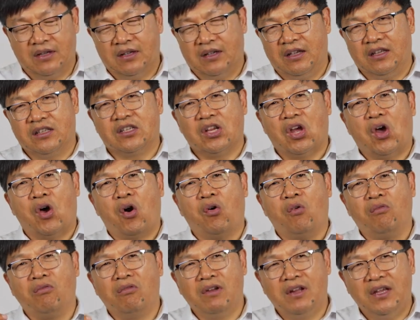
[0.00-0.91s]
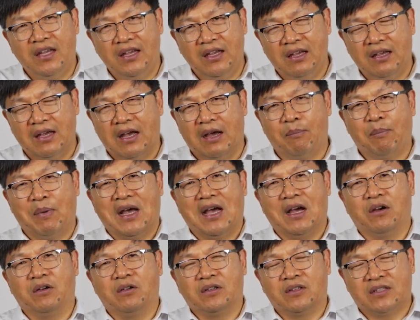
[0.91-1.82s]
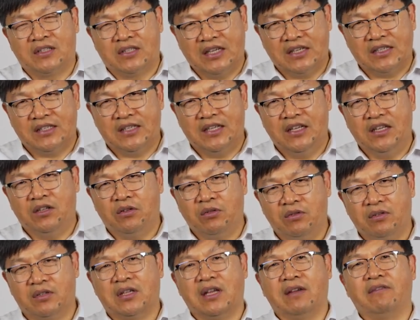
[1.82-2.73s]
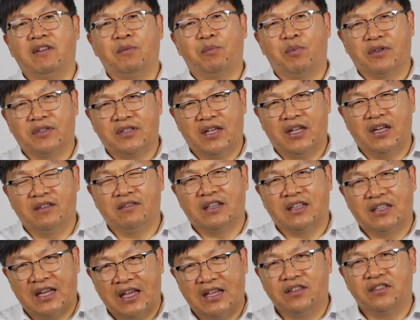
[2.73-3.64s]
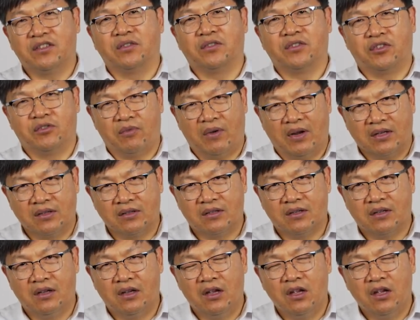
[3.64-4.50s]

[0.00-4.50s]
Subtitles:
is only about 60 to 70% of the tensile strength.